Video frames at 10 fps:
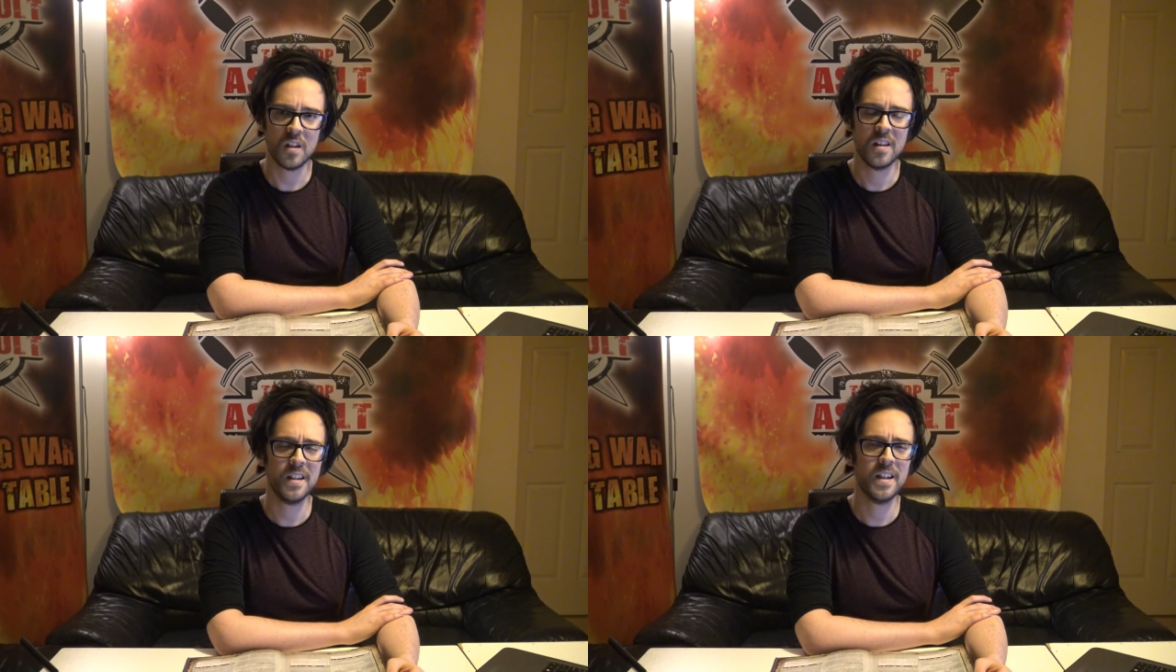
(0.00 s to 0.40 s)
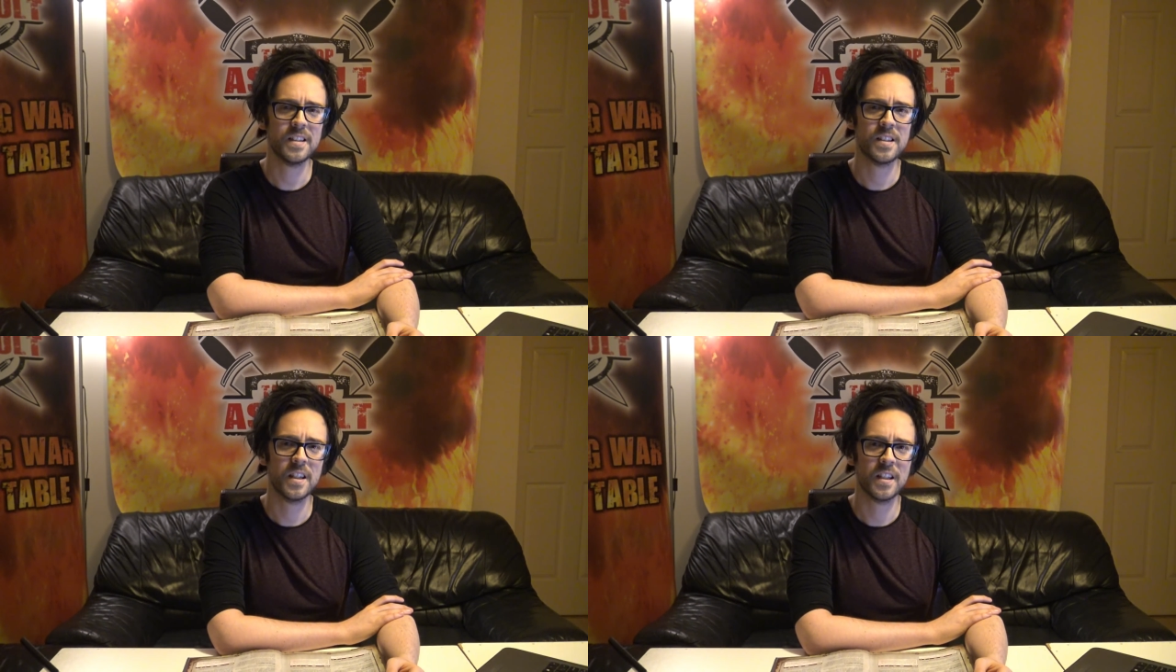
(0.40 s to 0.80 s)
Let
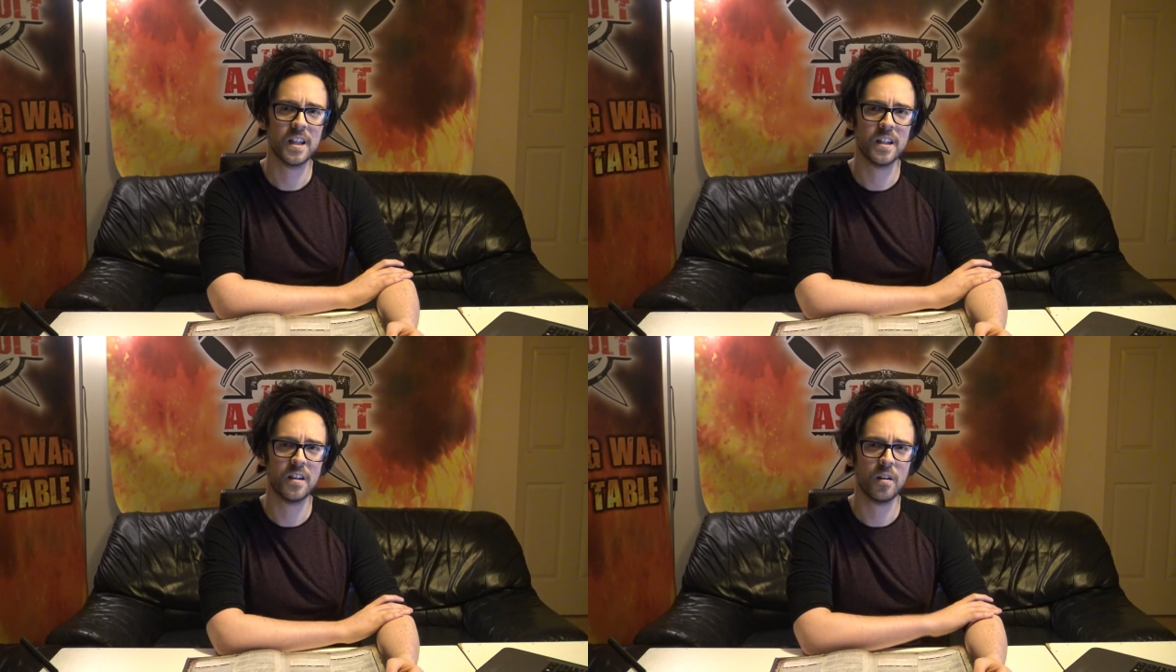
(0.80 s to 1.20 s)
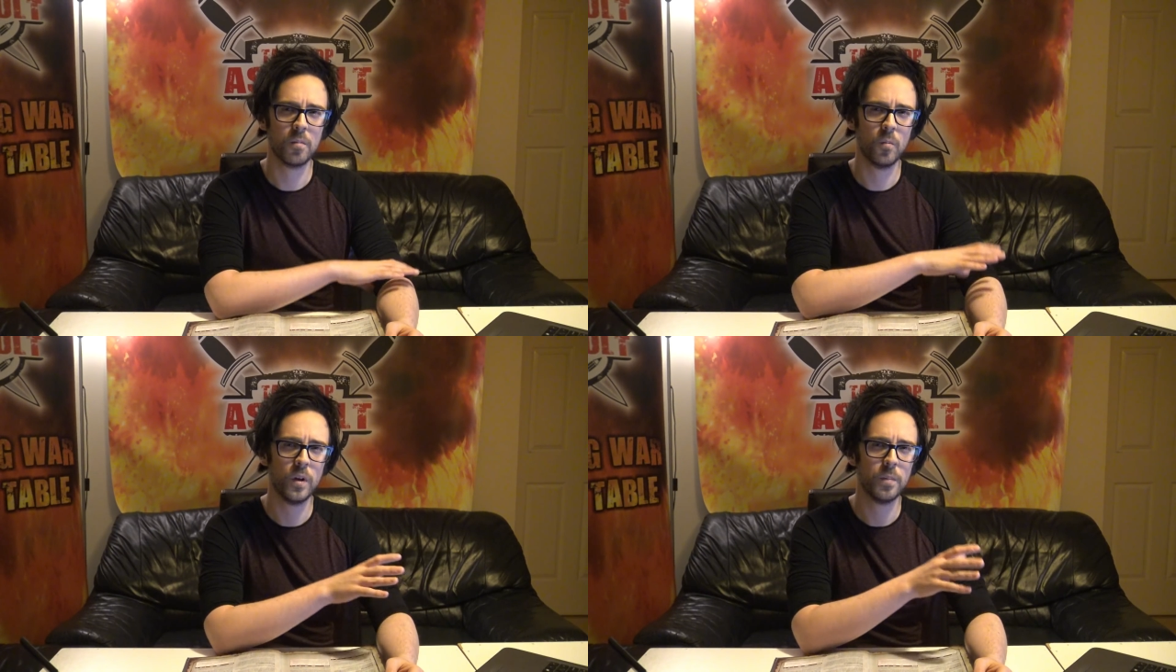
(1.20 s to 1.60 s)
that sink in a
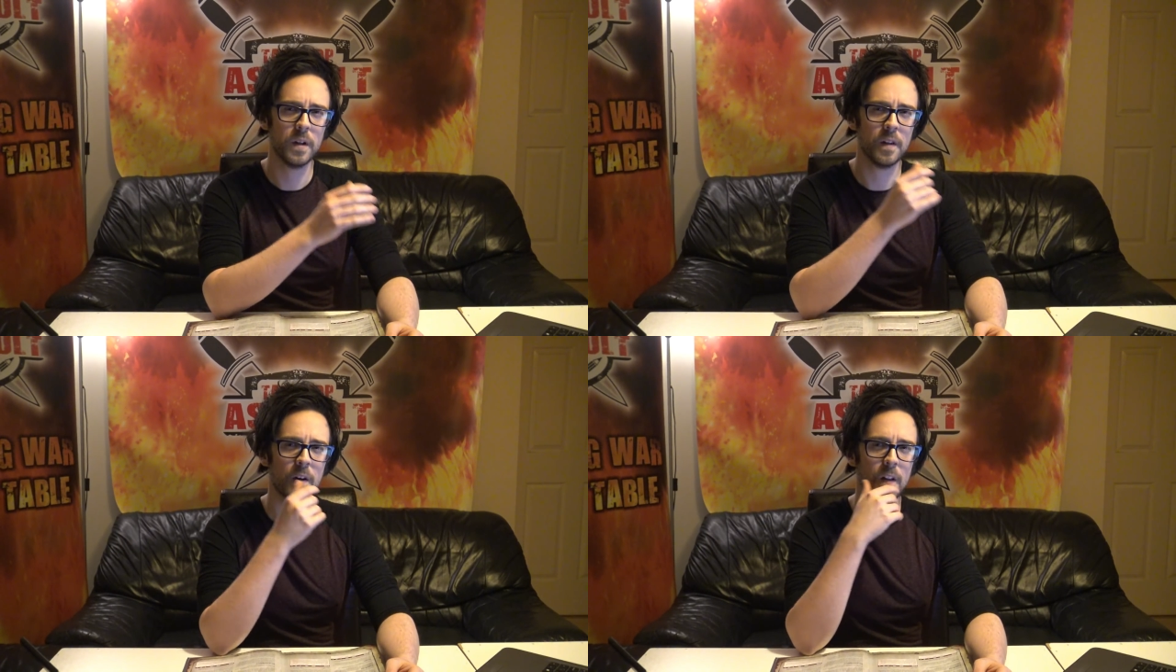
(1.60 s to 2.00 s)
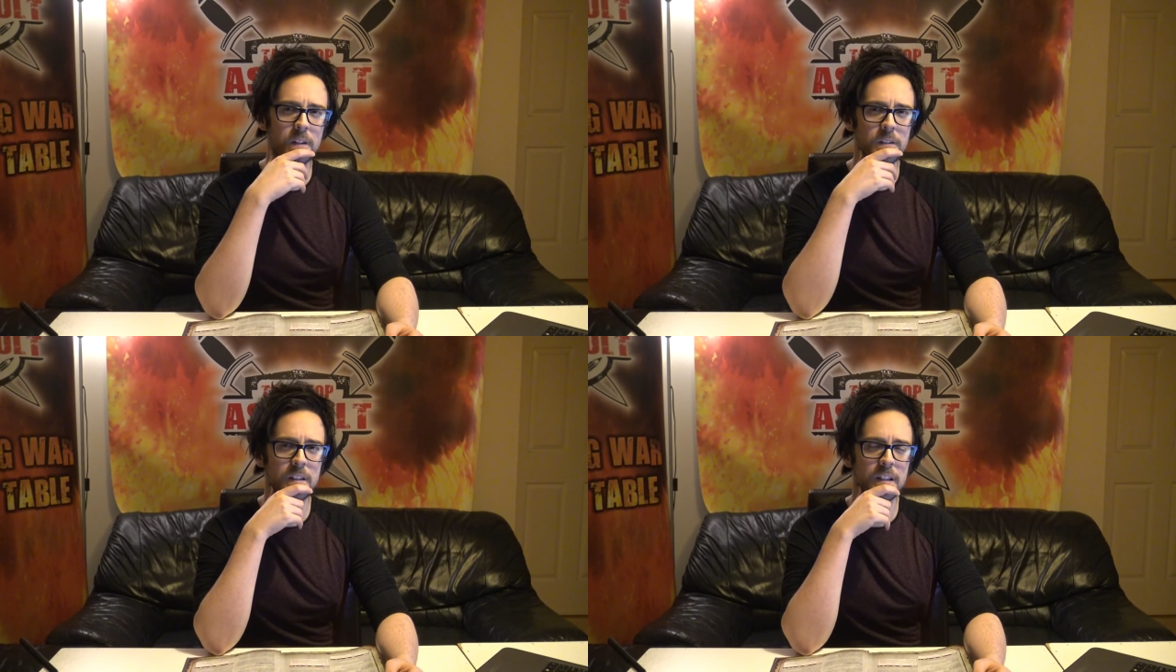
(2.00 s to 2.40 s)
wee bit there,
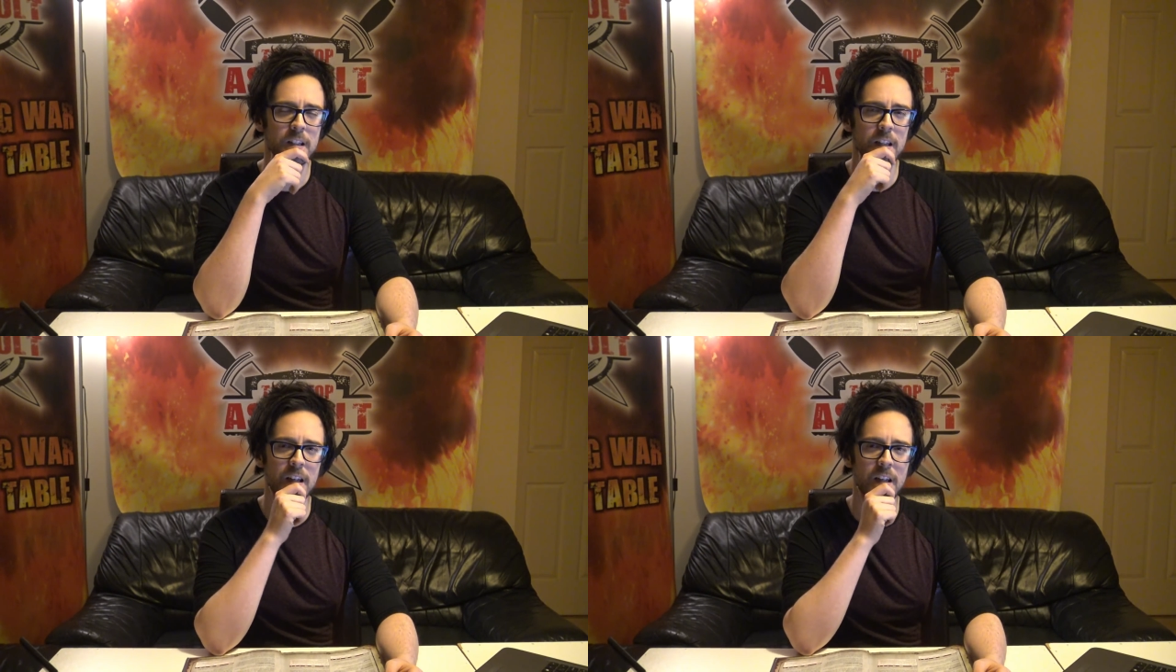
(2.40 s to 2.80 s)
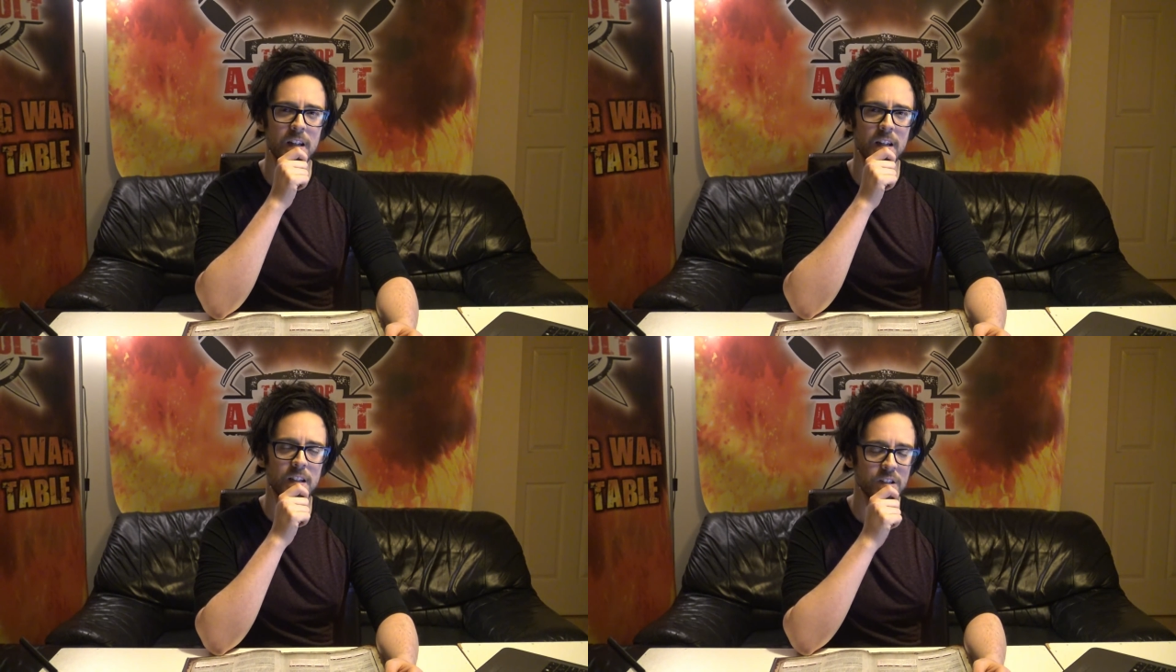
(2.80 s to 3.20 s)
that's kinda
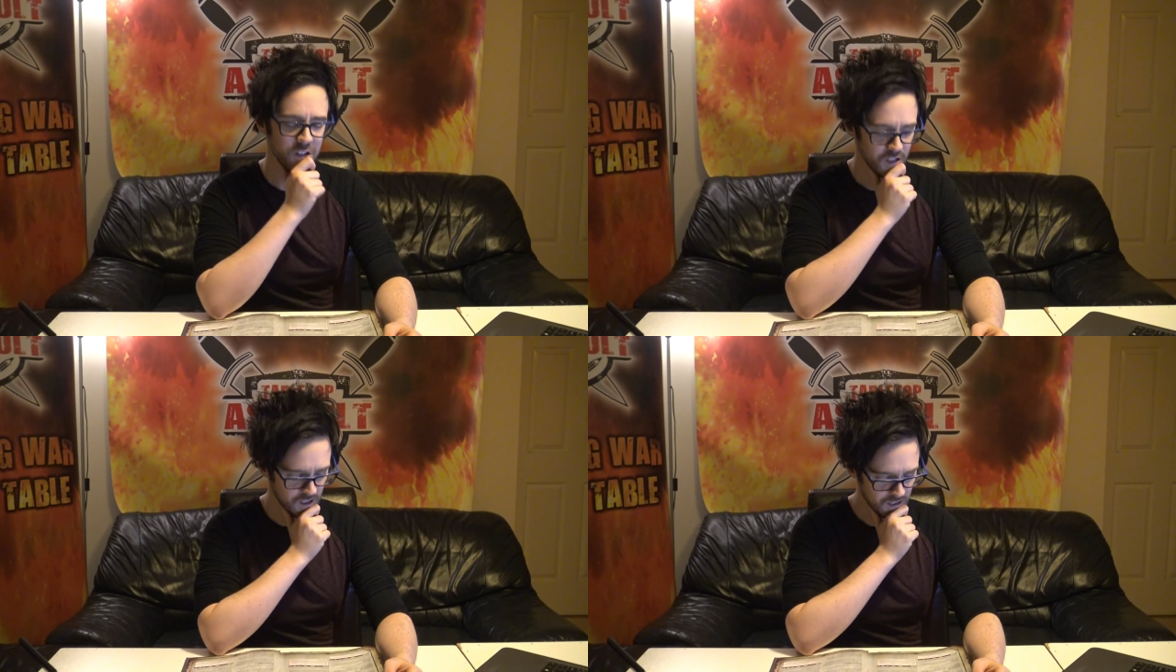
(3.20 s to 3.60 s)
nice.